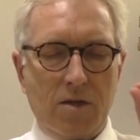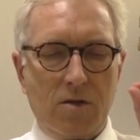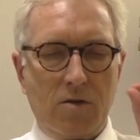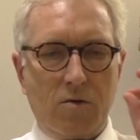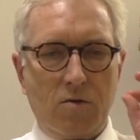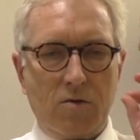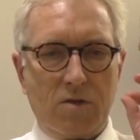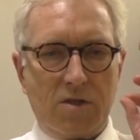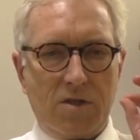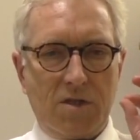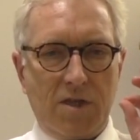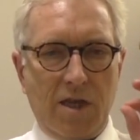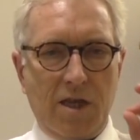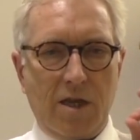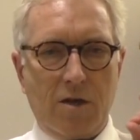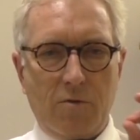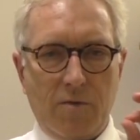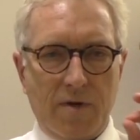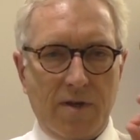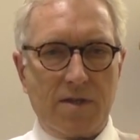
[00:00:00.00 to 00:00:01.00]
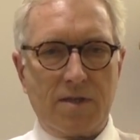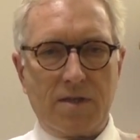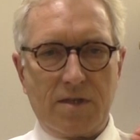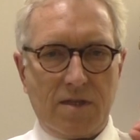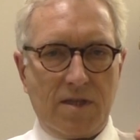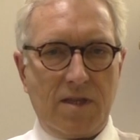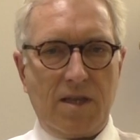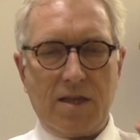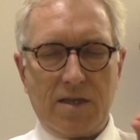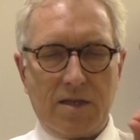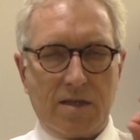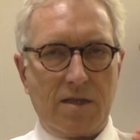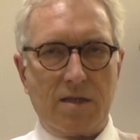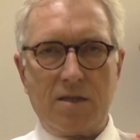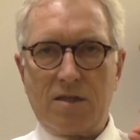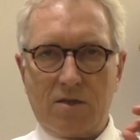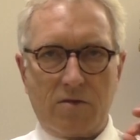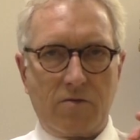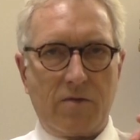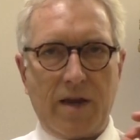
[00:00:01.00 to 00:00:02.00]
to sequence
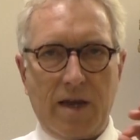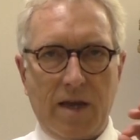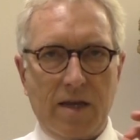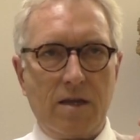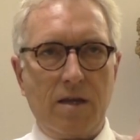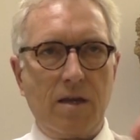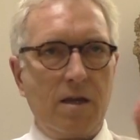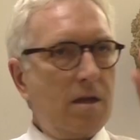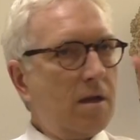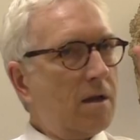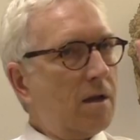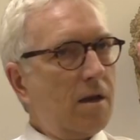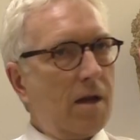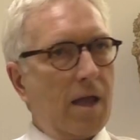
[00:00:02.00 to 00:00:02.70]
this strain